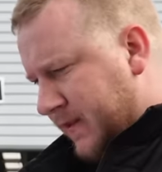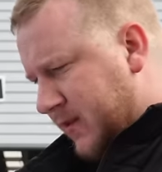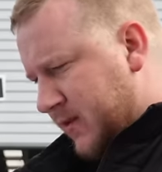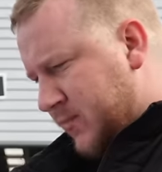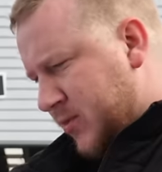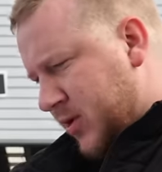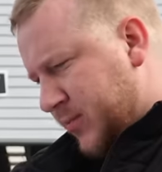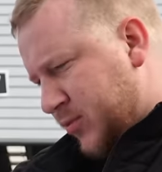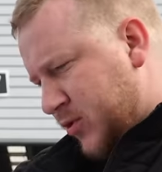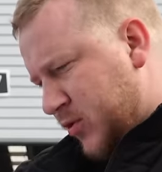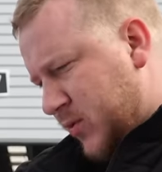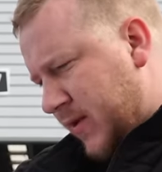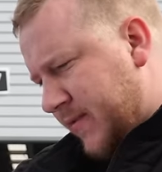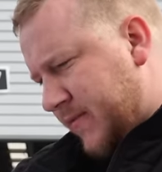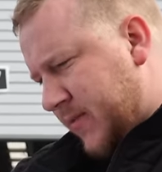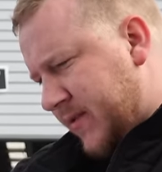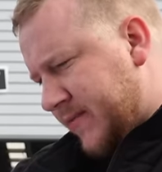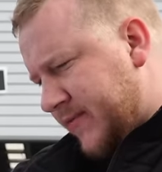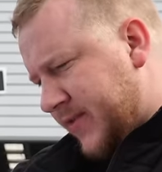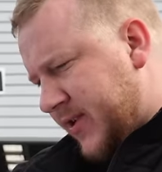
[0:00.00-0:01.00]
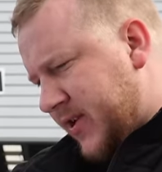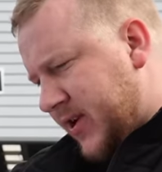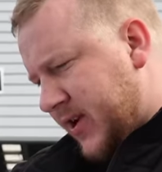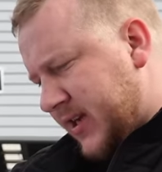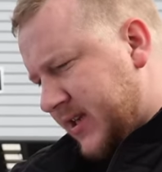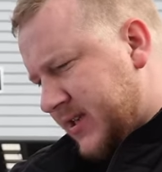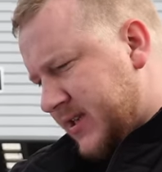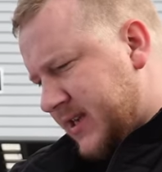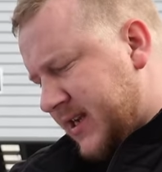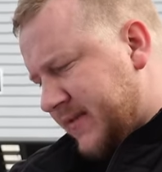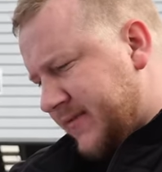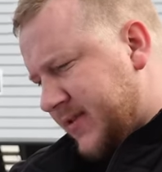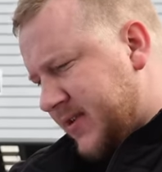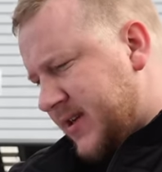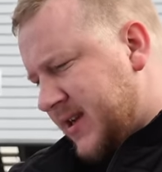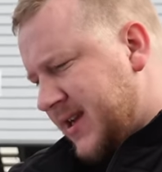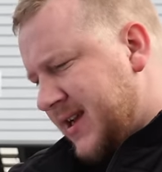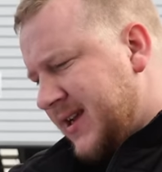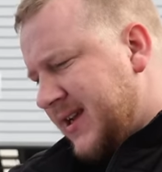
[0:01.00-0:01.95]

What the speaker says: The Mike Brewer one went for 9,7.